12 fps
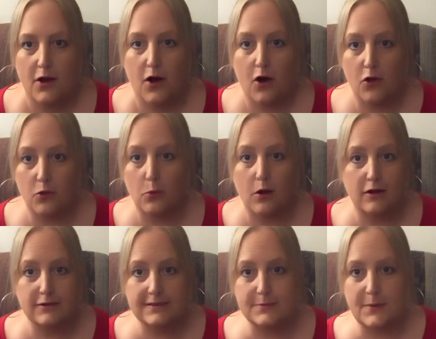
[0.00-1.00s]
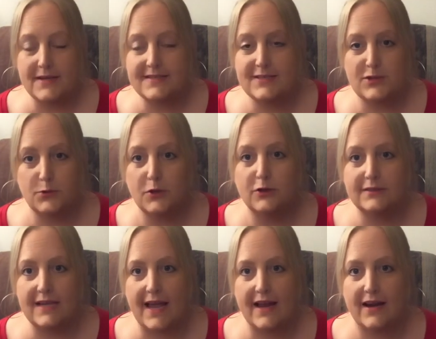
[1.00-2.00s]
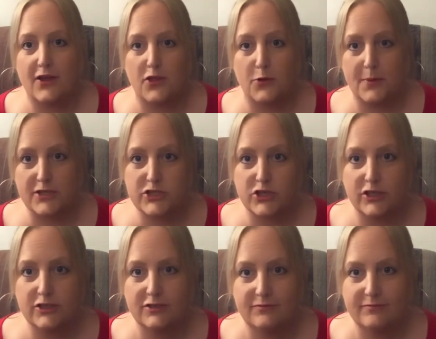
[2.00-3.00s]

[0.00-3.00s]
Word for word: all the wall space in the world to hang another picture